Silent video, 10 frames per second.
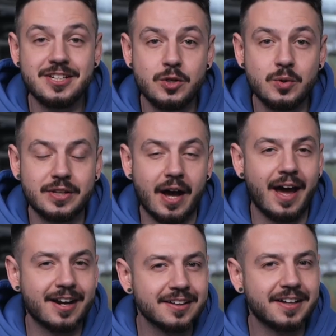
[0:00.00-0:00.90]
you the
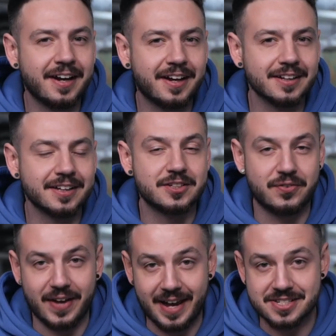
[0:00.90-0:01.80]
analytical
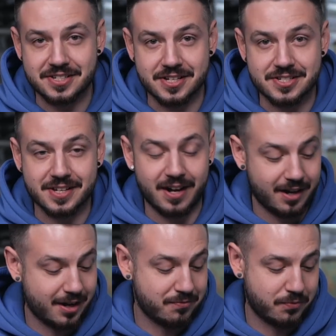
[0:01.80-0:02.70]
advances
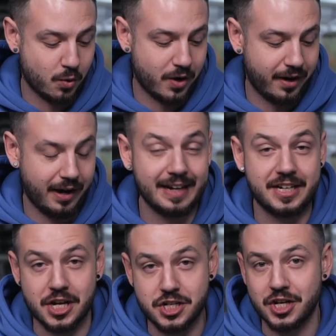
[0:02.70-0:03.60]
for
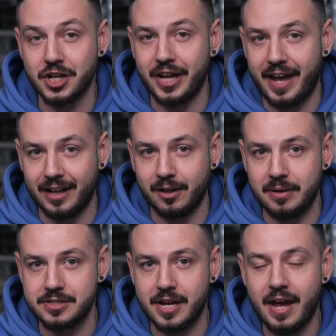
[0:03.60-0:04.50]
additional
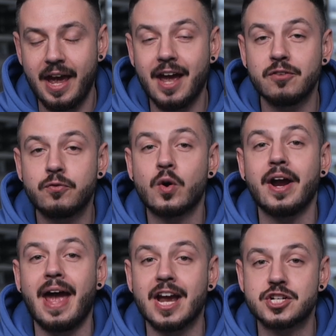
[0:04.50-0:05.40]
element and for
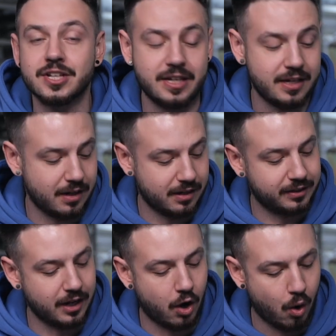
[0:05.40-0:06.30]
actually
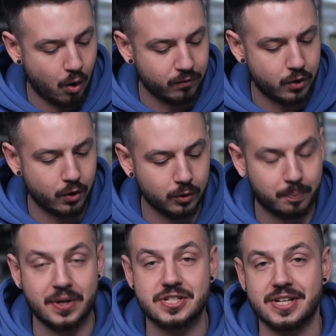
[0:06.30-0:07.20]
the overall
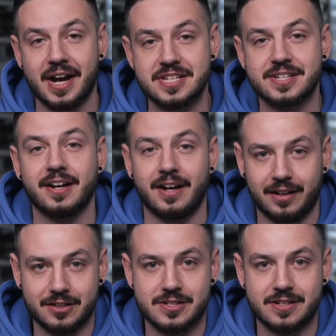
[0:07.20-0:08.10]
precise
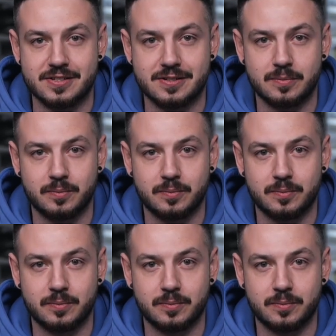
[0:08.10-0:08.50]
analysis.